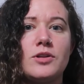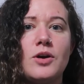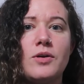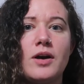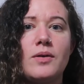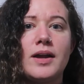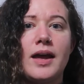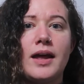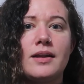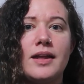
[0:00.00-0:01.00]
logo
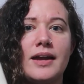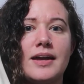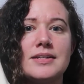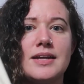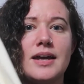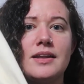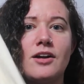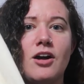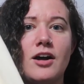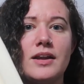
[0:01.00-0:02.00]
again. Like I said, they're
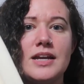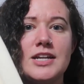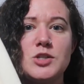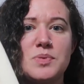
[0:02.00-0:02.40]
on each